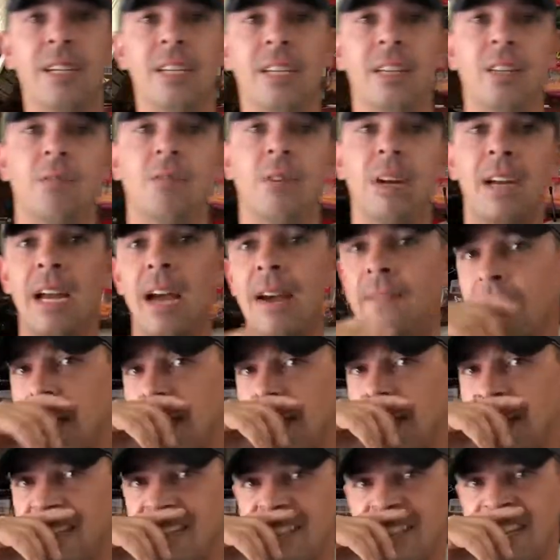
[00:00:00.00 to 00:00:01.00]
Either way, I've
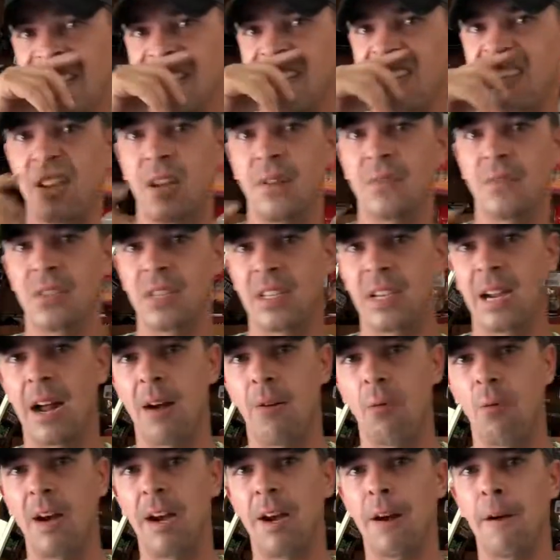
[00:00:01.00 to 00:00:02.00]
got a set of gloves that I
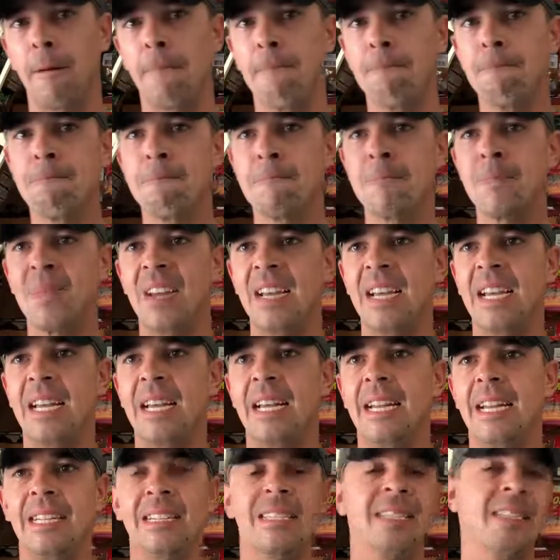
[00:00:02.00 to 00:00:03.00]
wear,
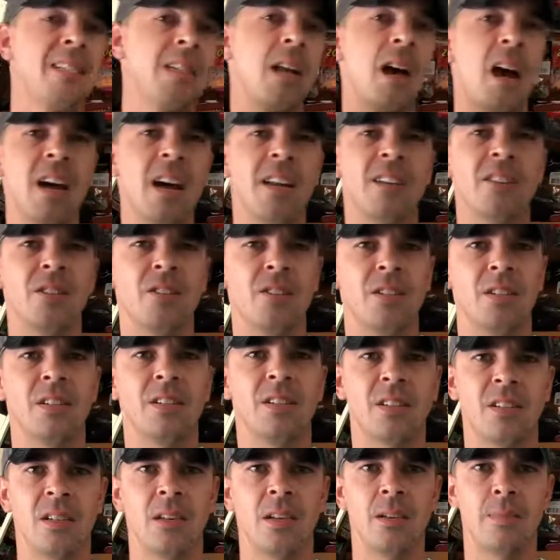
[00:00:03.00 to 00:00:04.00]
and it's not
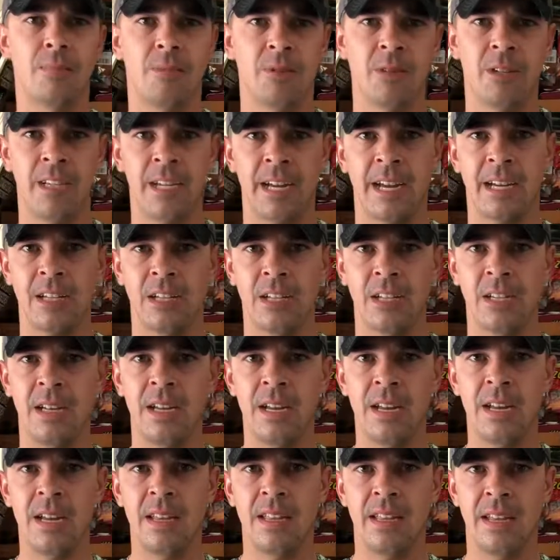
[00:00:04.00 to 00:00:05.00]
just sun protection.
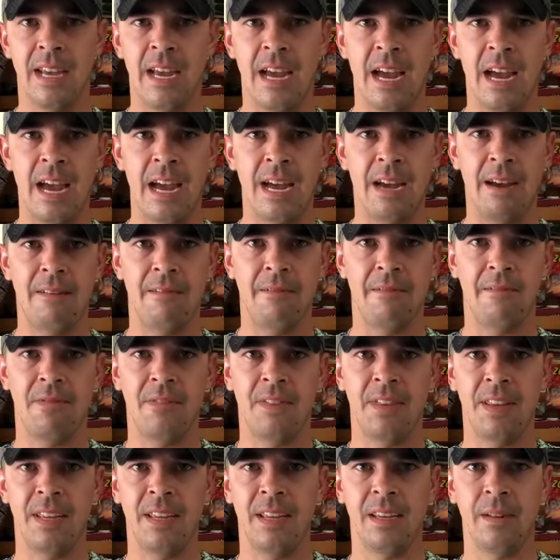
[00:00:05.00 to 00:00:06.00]
They
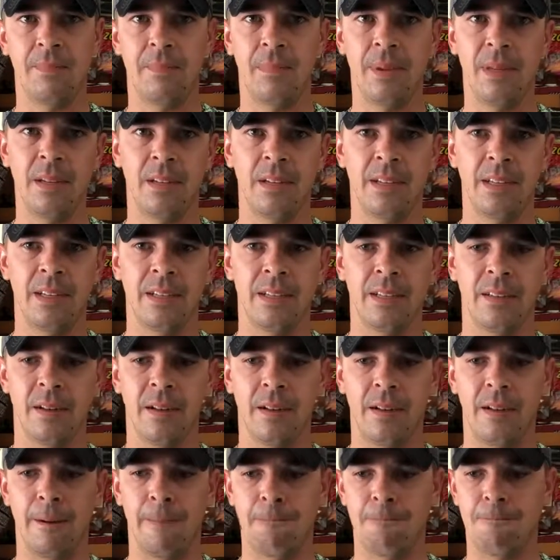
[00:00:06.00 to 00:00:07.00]
have the ability,
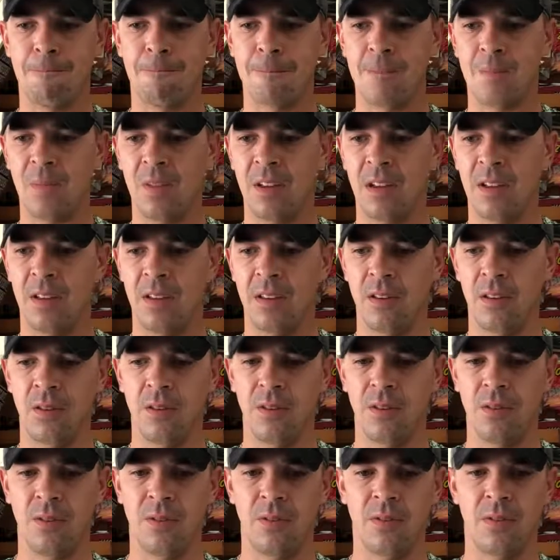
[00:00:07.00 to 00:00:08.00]

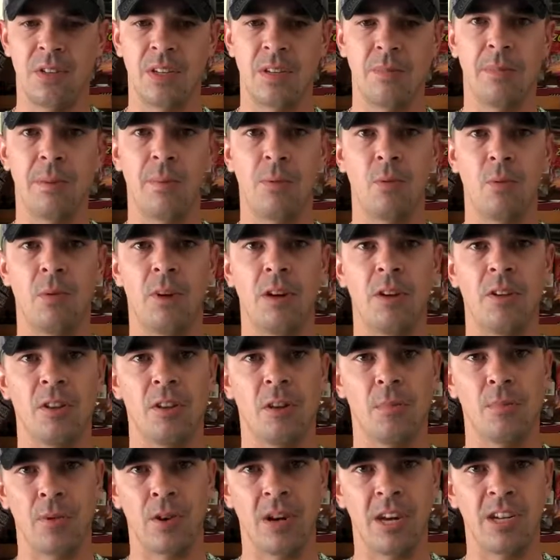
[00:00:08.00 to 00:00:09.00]
you've seen people wearing the
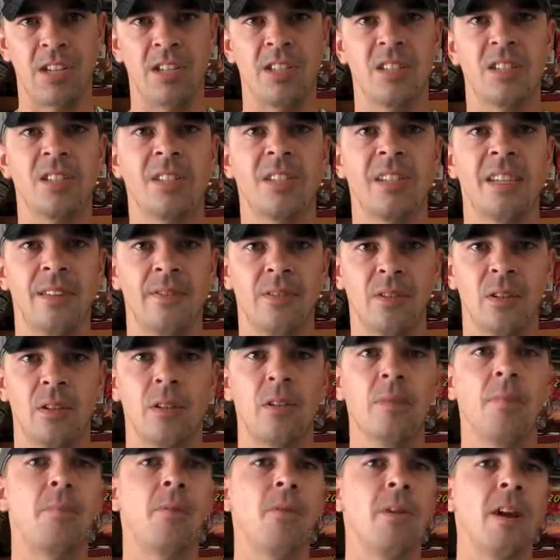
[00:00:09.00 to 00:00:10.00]
compression sleeves and
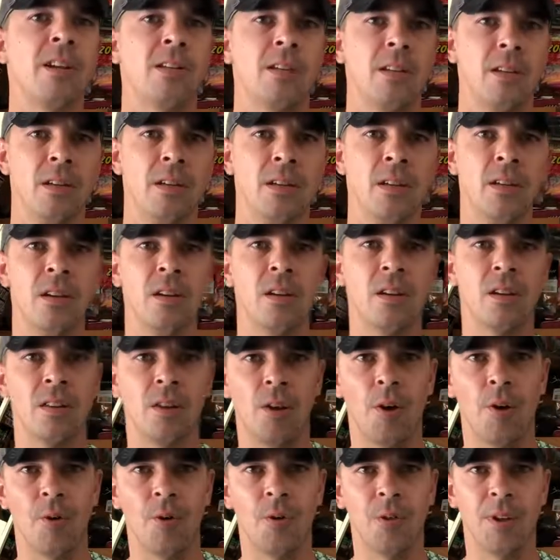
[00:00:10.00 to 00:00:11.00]
compression
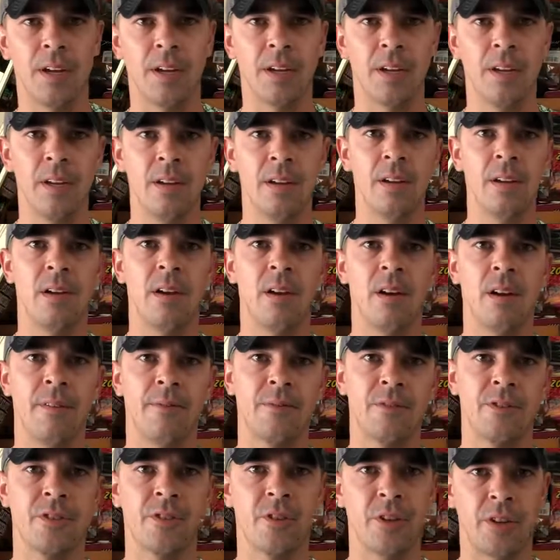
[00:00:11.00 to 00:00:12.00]
clothing
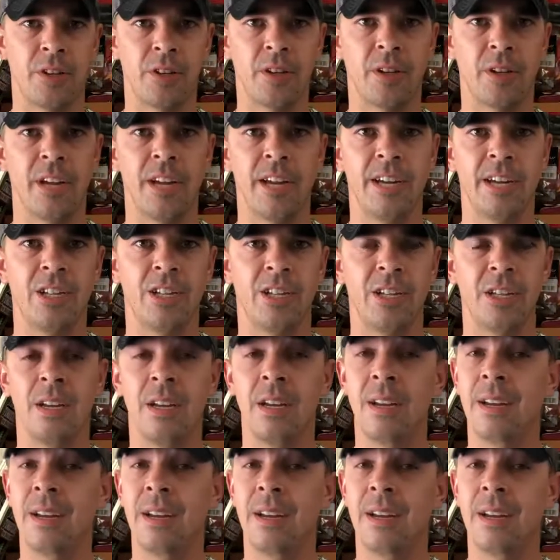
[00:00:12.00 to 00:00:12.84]
for circulation.